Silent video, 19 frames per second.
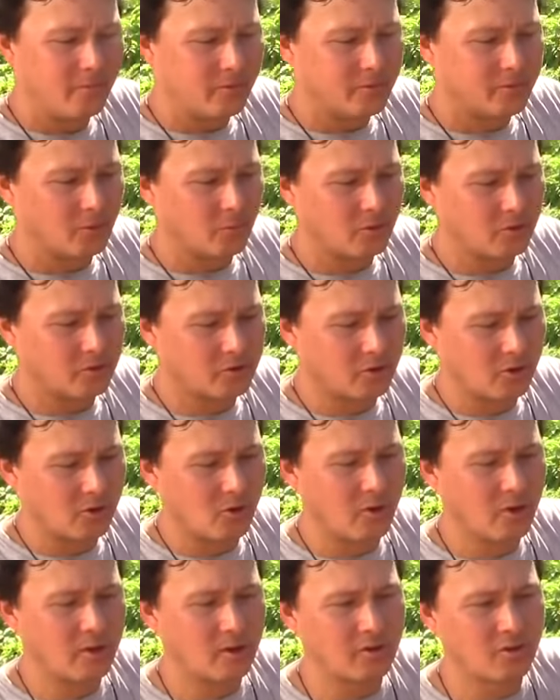So we're just gonna
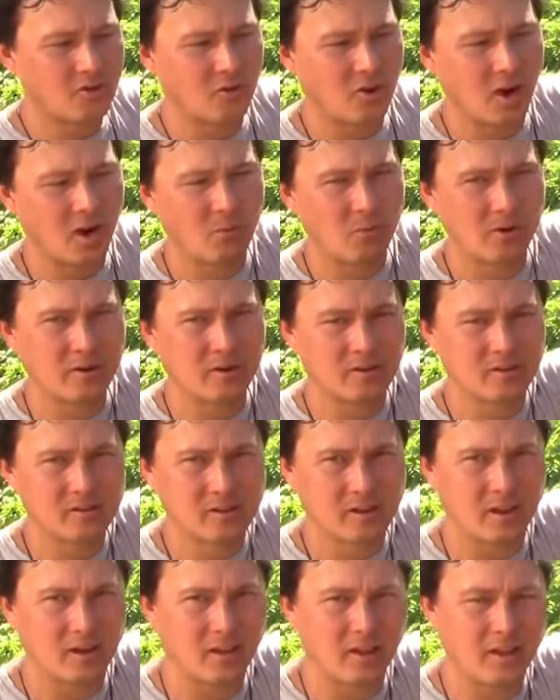go ahead and try one.
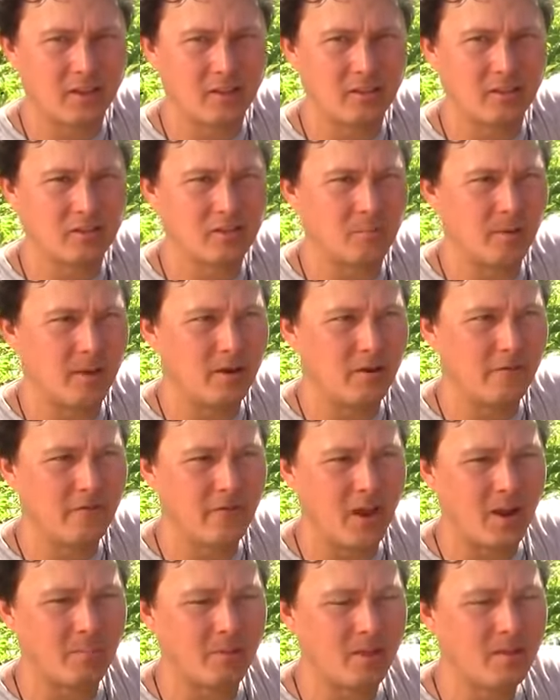It's kind of like in the tomato
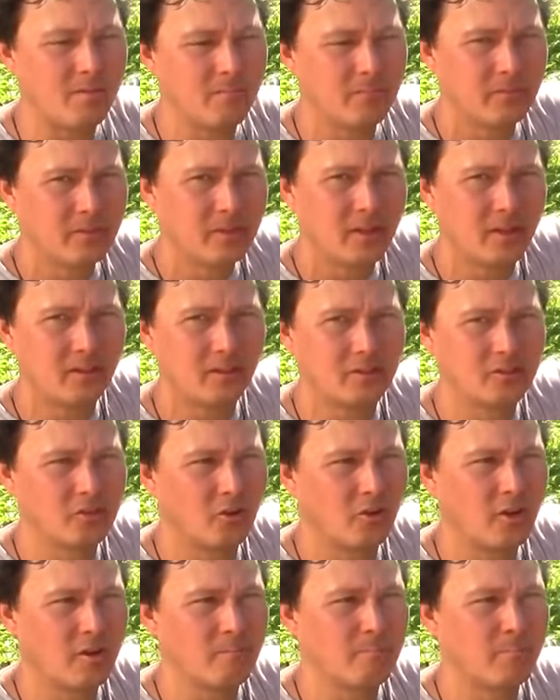family. And let's
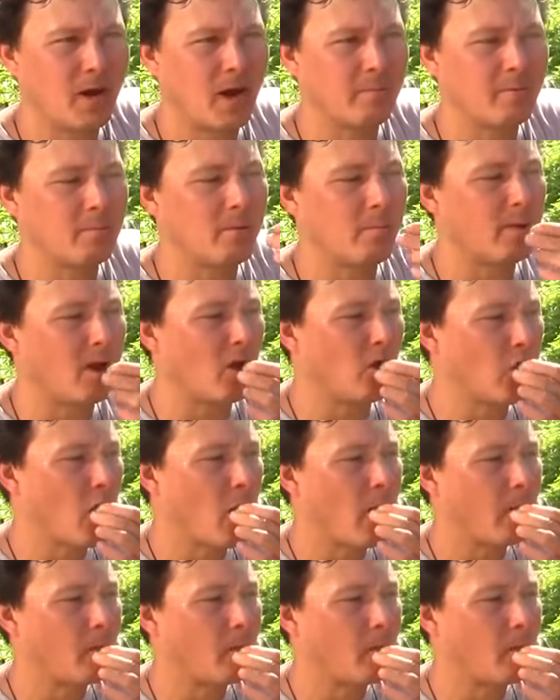go ahead and pop it in my mouth.